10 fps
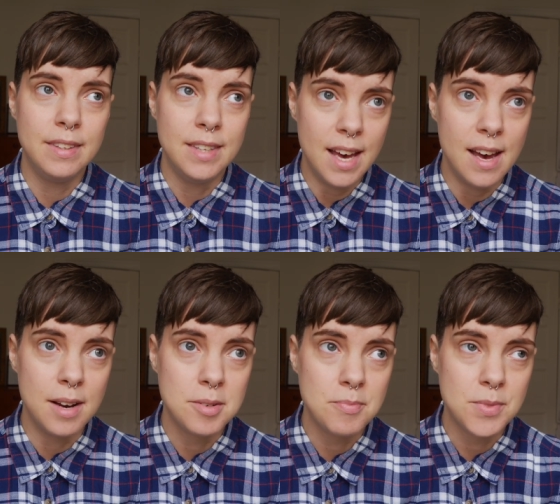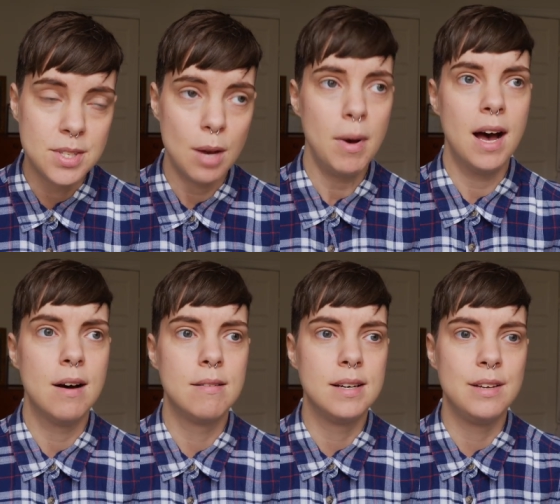yeah
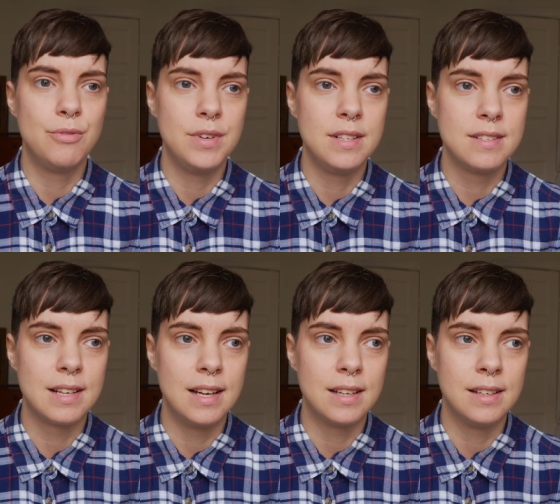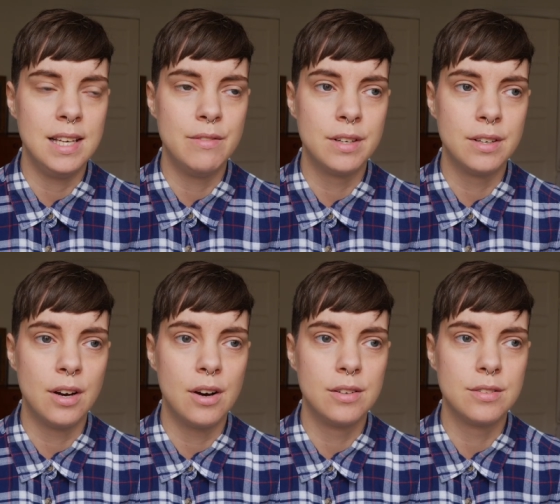somehow it feels like an even